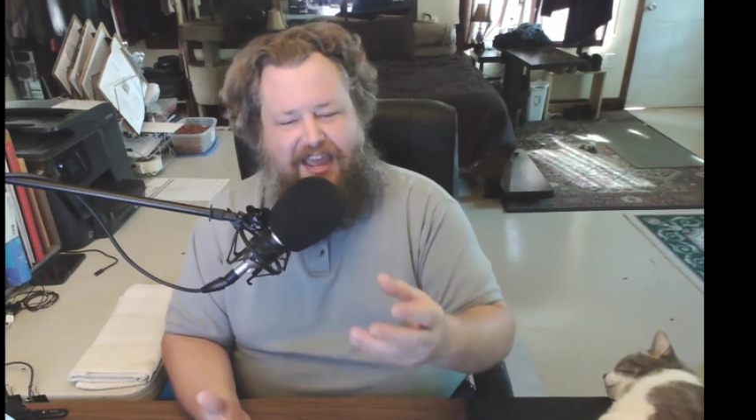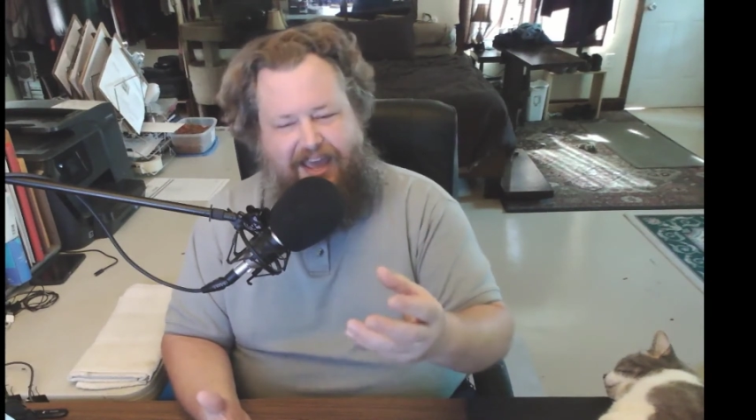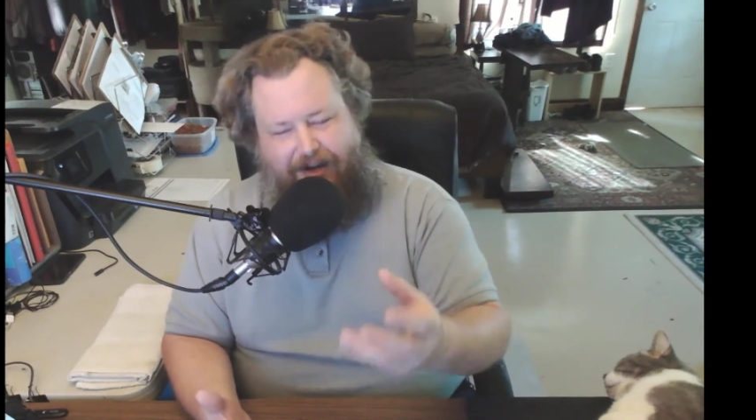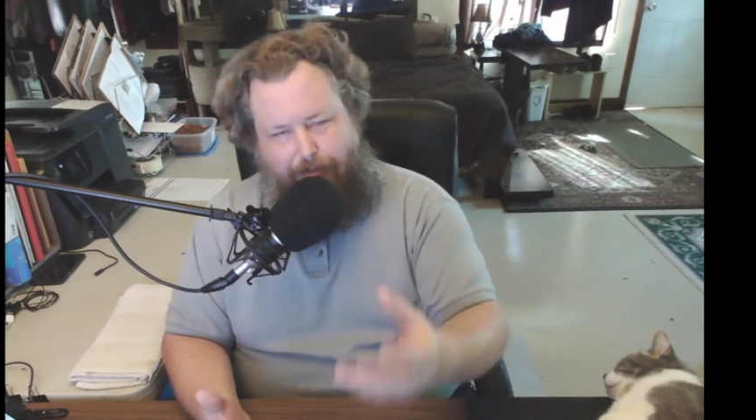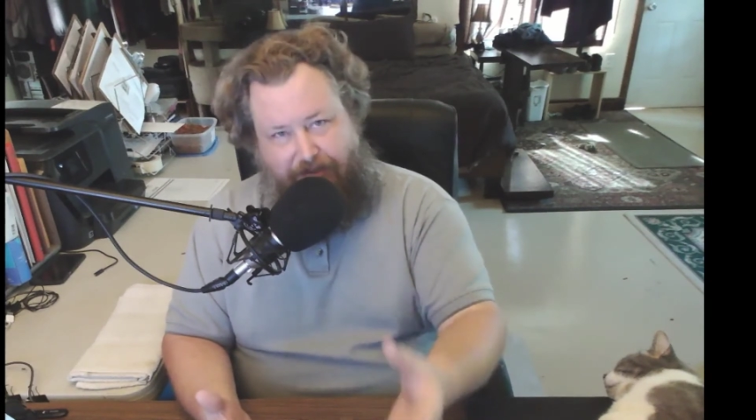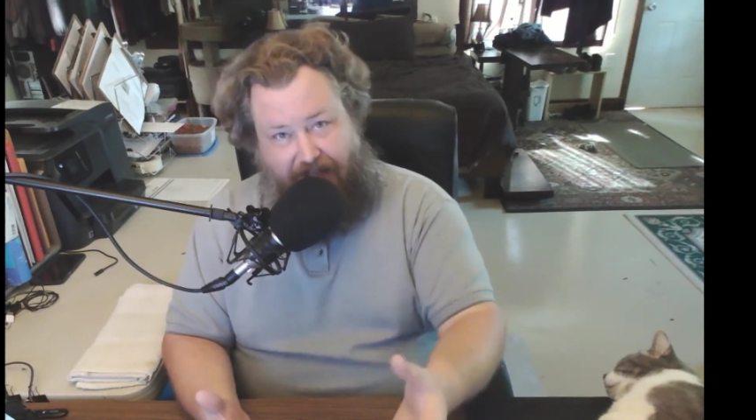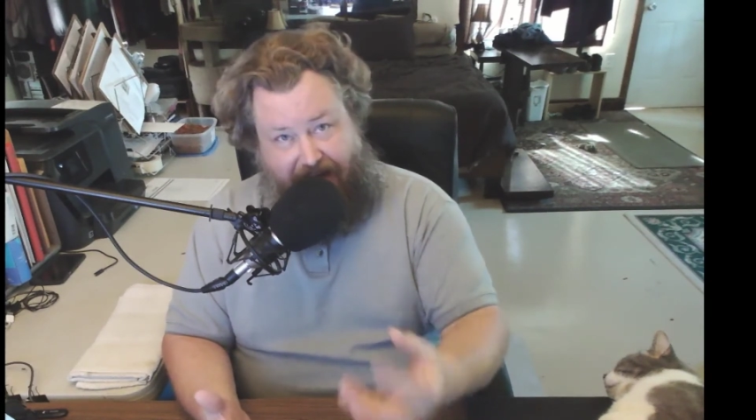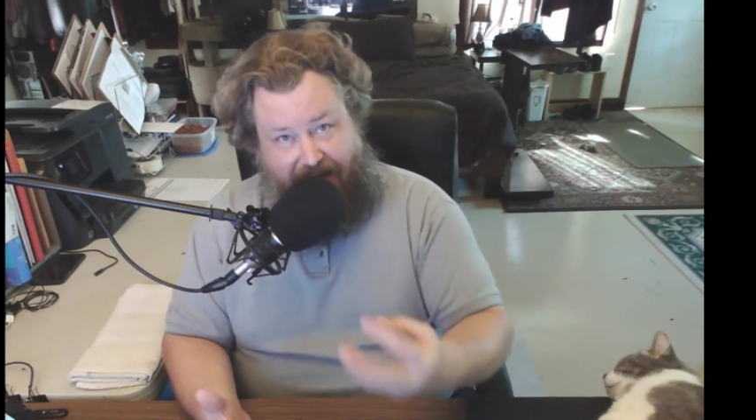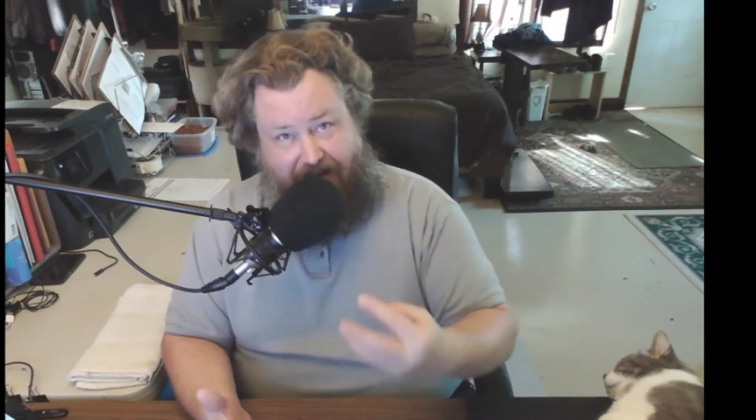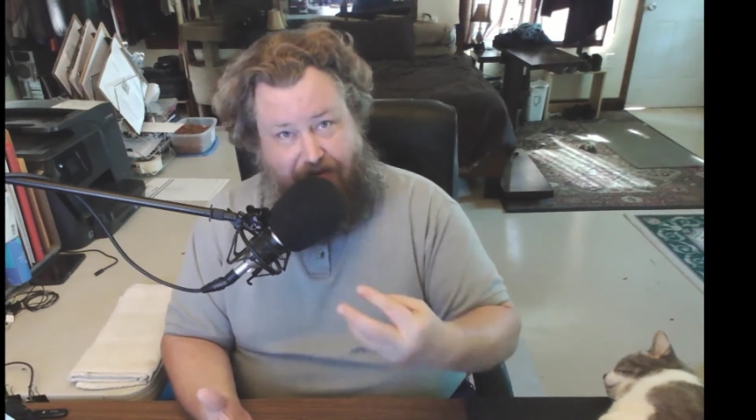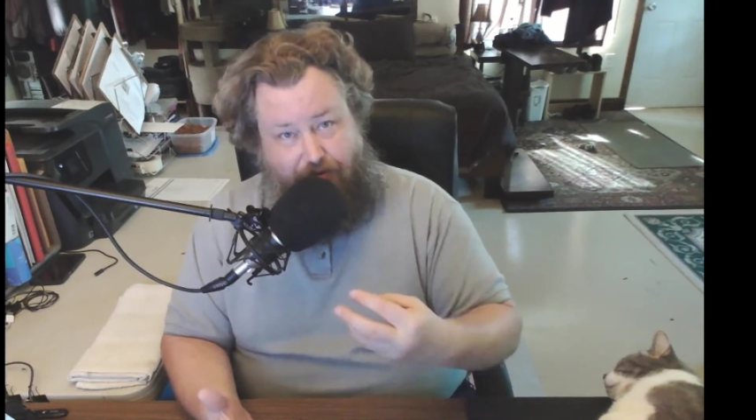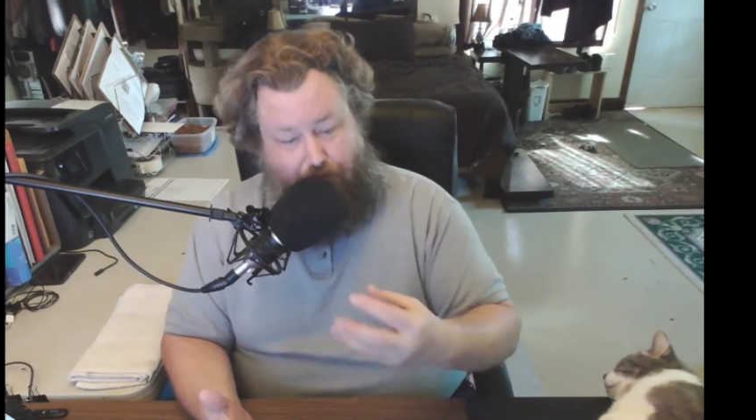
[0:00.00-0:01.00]
and
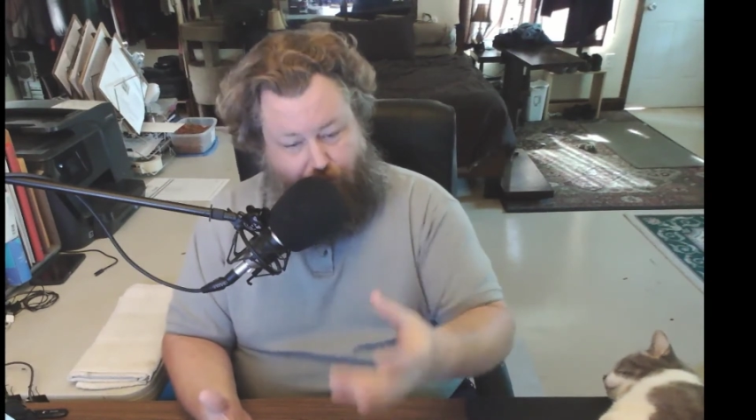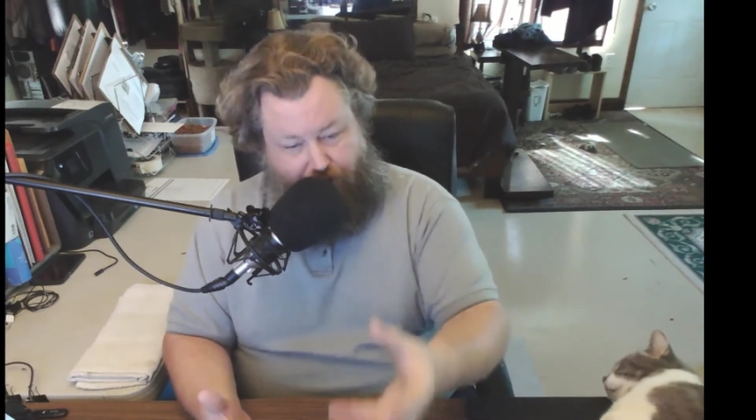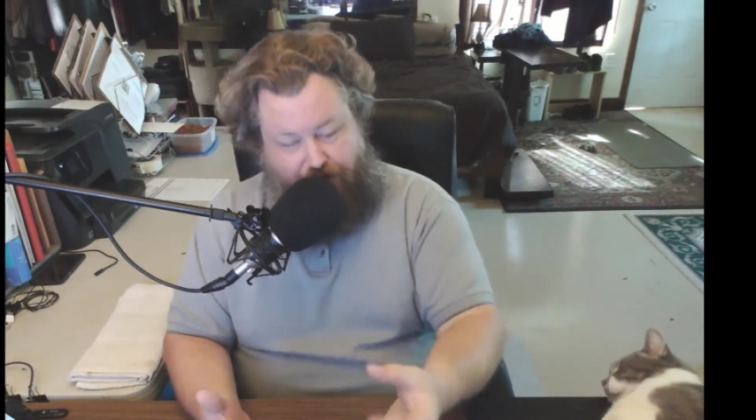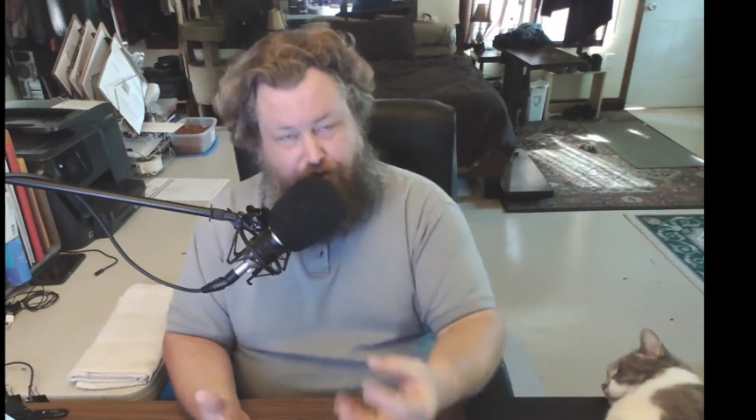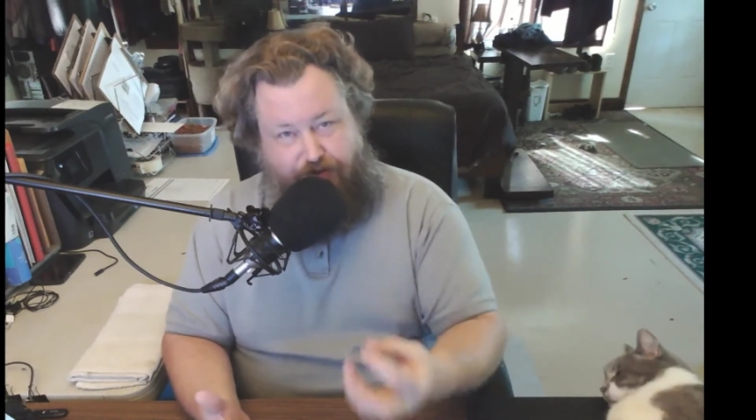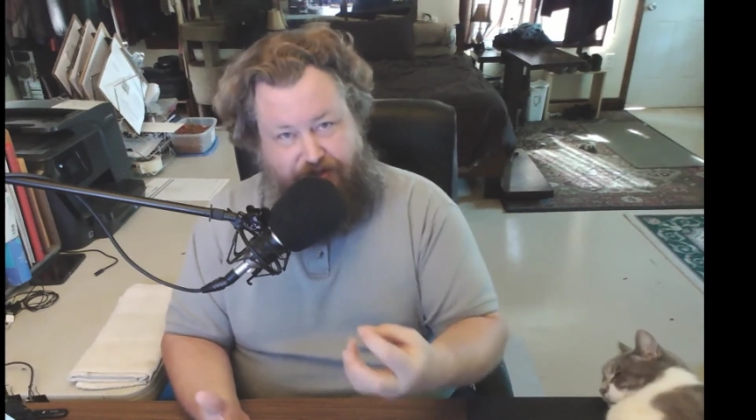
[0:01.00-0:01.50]
applying what you